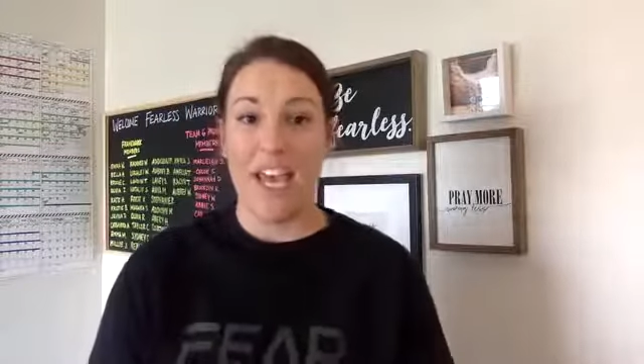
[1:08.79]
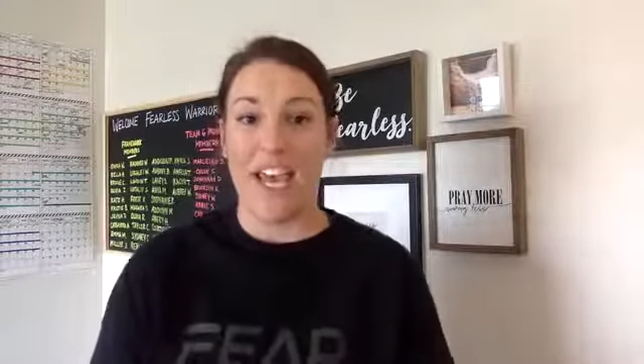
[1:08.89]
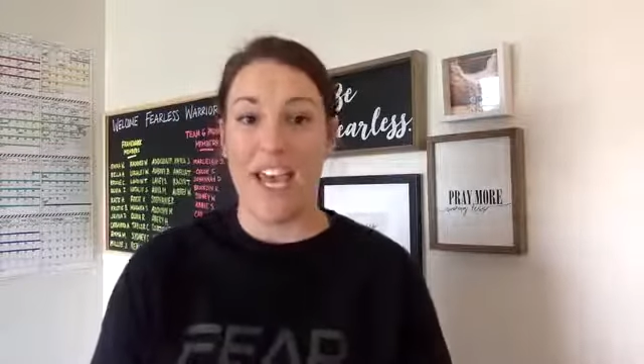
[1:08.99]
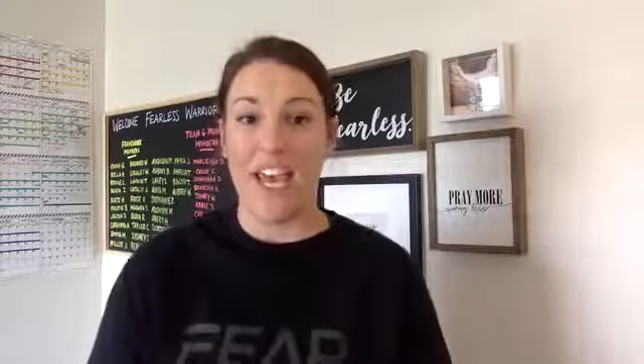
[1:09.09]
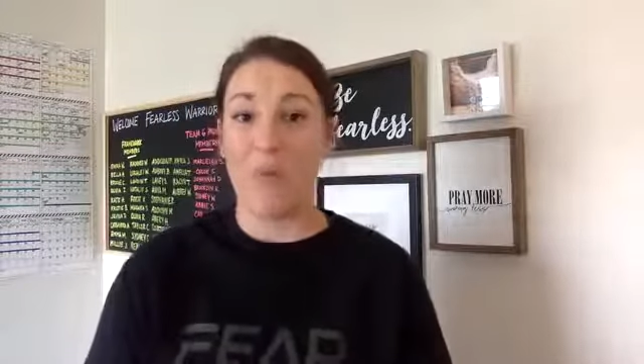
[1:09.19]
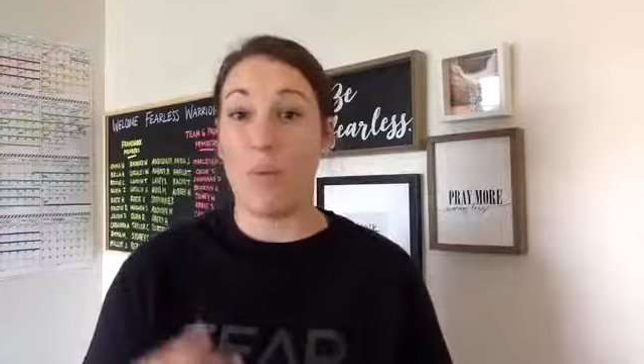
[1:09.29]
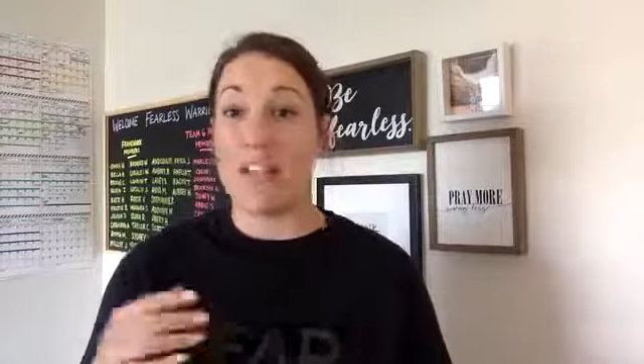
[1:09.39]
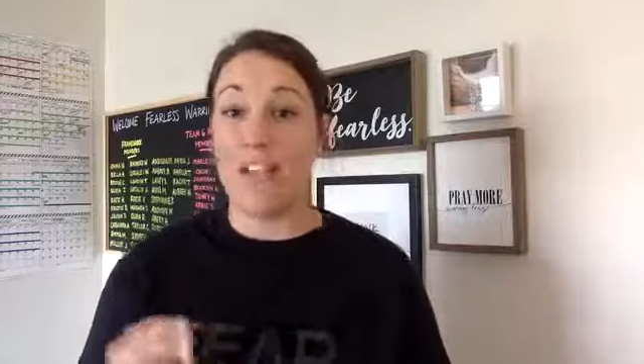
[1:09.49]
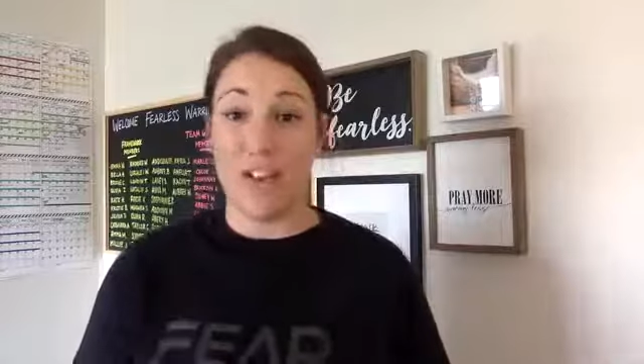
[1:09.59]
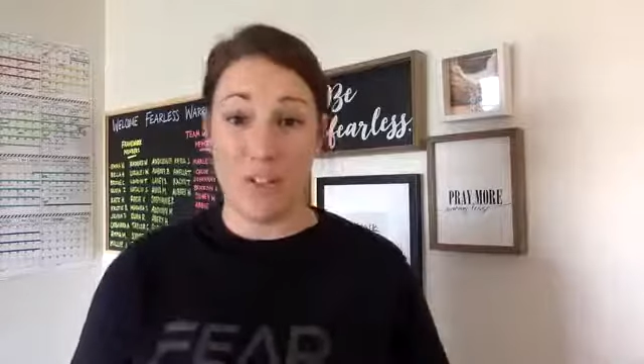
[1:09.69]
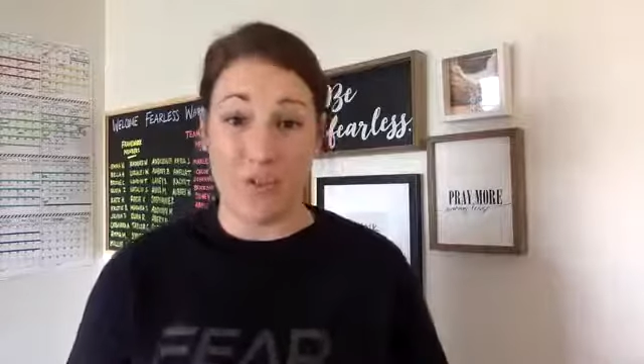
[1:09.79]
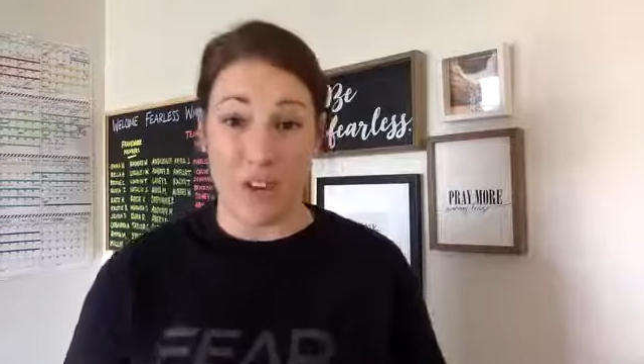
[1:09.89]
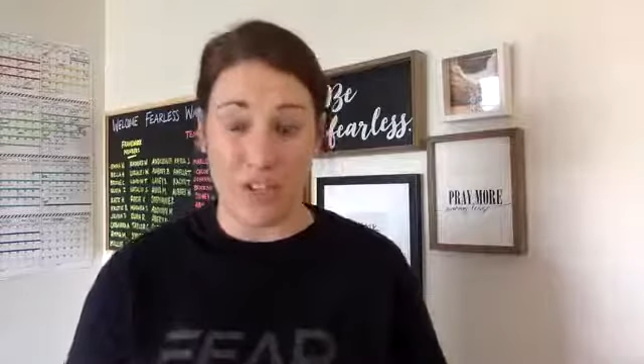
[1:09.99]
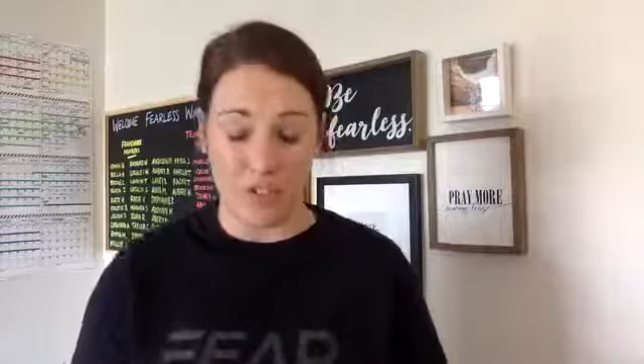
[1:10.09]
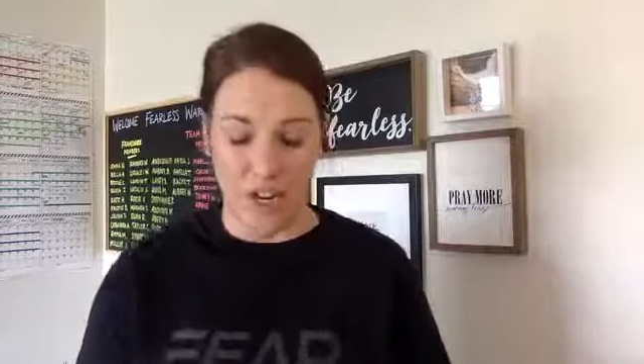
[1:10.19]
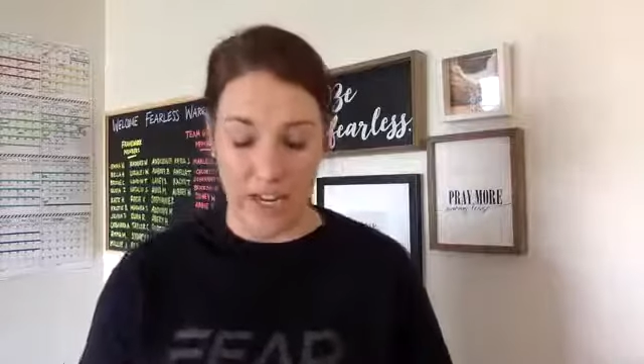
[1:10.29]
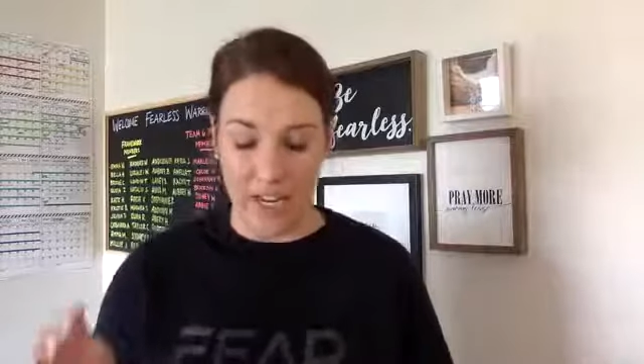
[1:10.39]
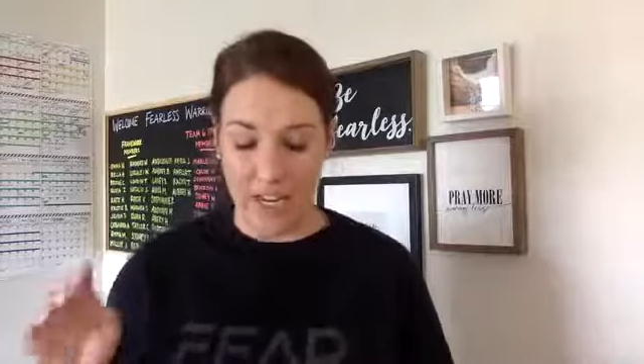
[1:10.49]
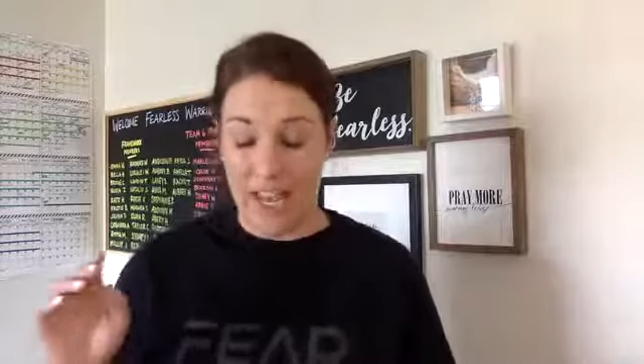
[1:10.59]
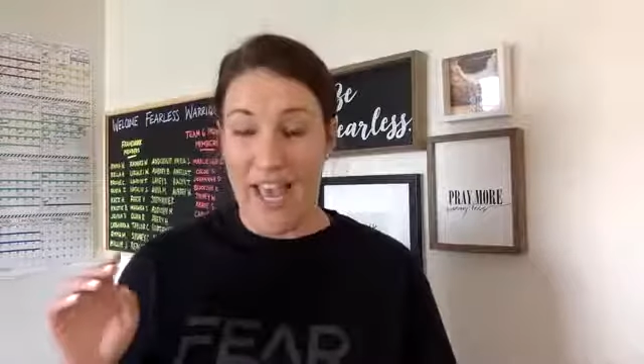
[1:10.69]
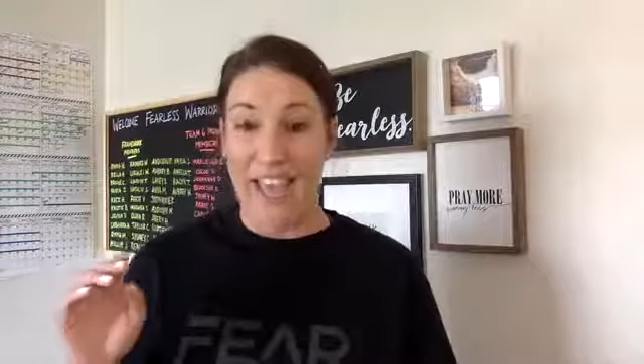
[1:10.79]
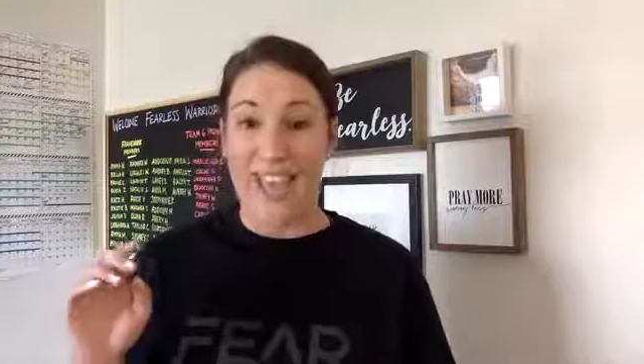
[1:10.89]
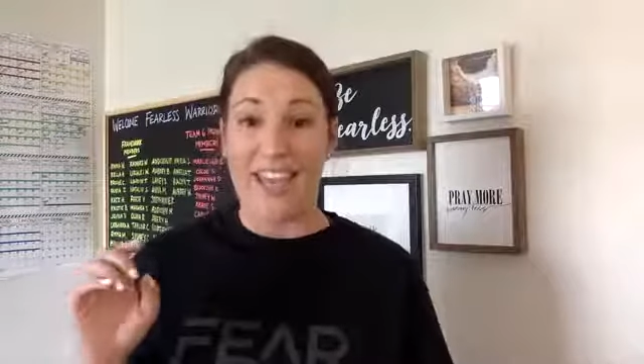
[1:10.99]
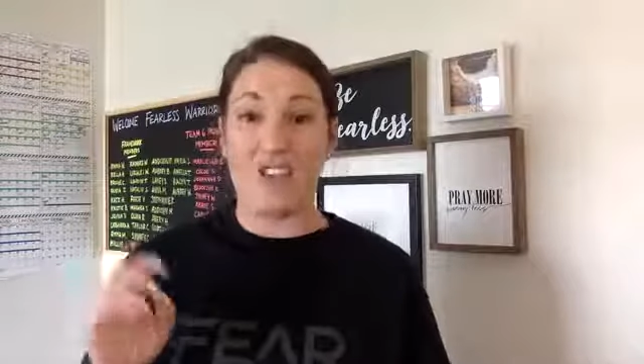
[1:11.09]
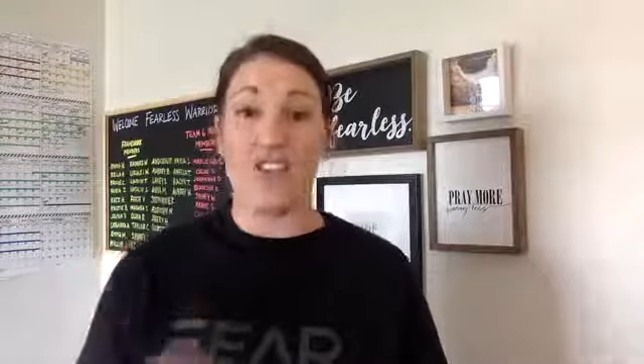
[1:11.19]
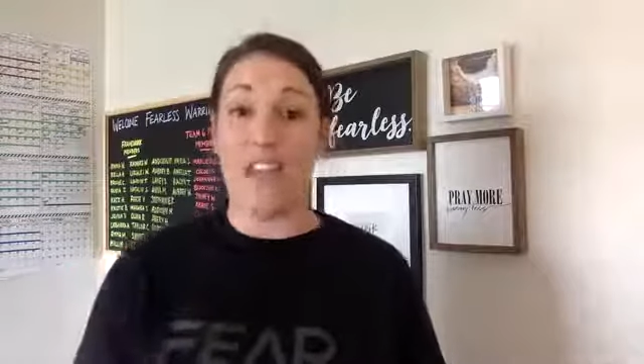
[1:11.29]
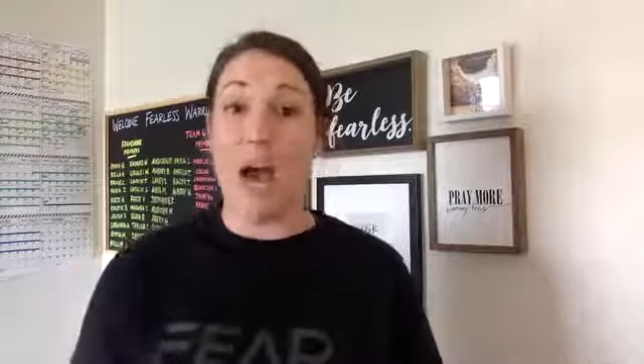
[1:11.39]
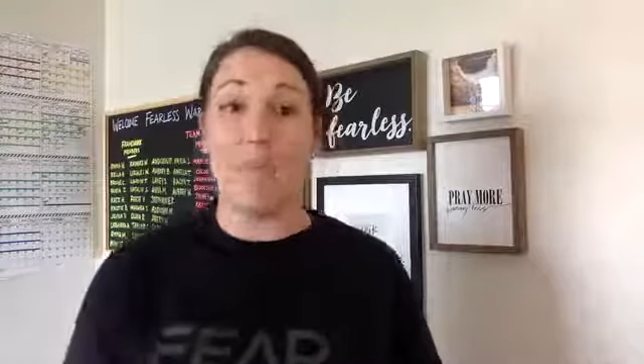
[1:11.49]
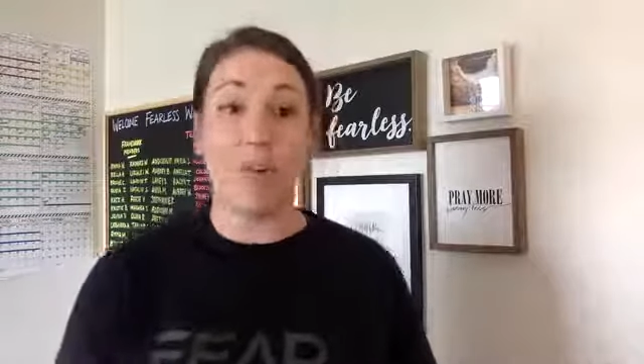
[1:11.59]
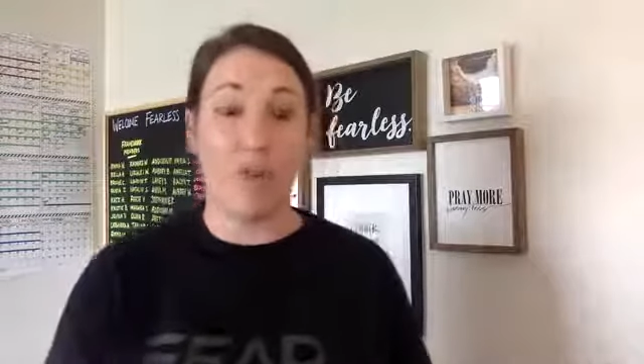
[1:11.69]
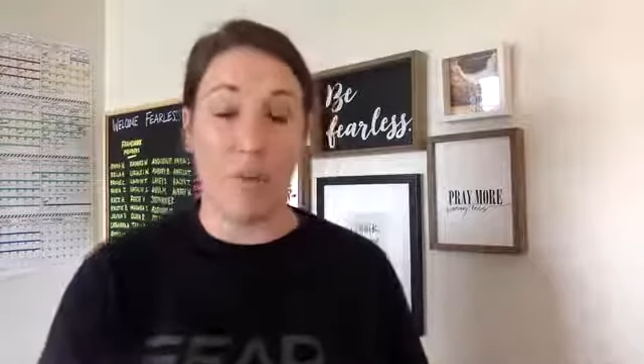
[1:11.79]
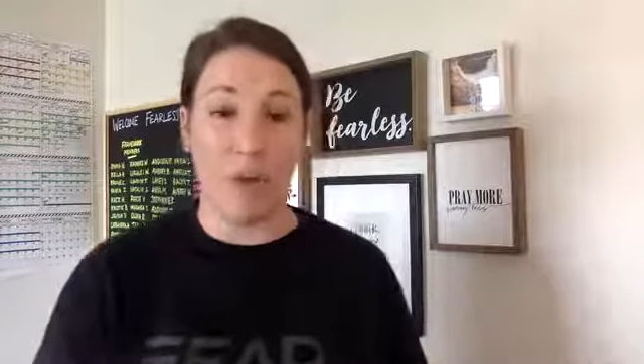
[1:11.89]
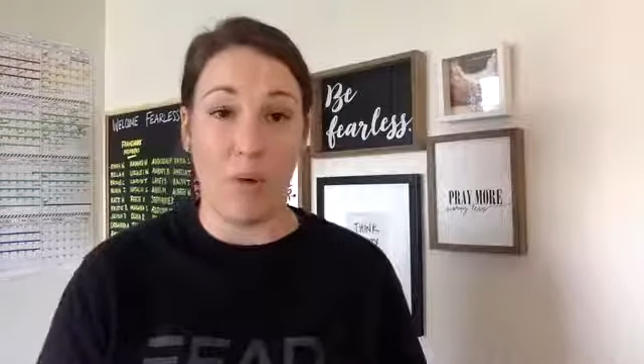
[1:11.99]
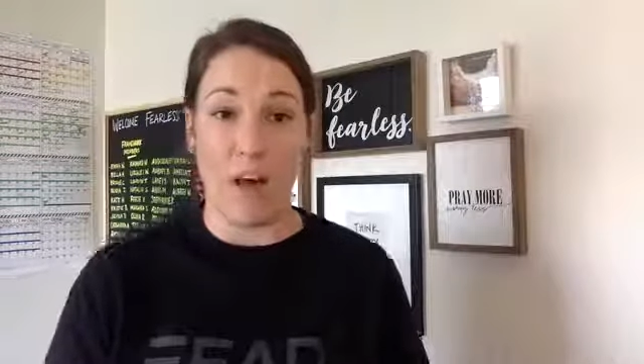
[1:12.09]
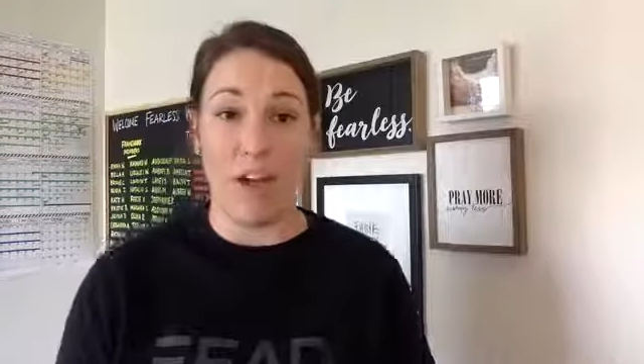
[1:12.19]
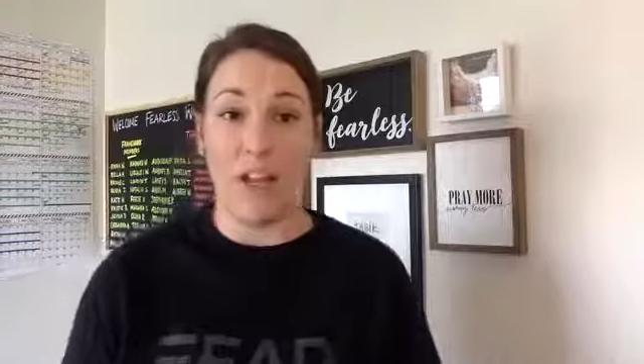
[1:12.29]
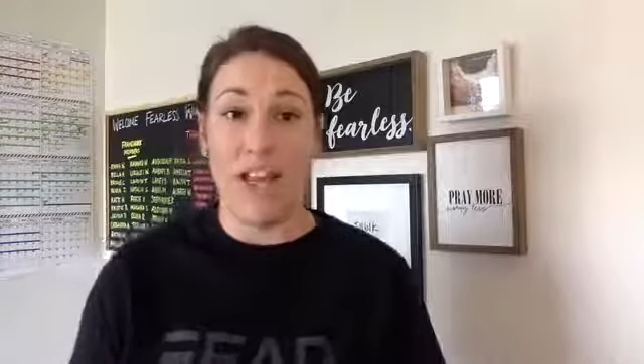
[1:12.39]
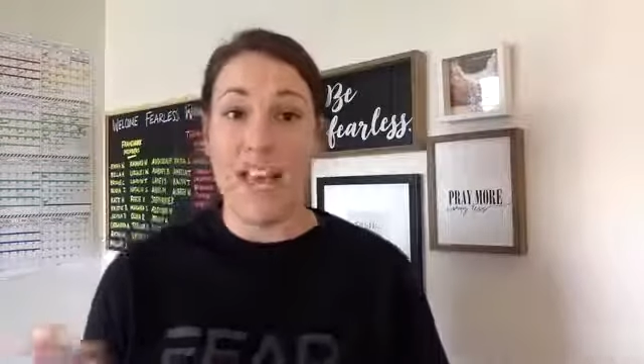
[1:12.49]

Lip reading: And when my daughter's frustrated and she's not performing well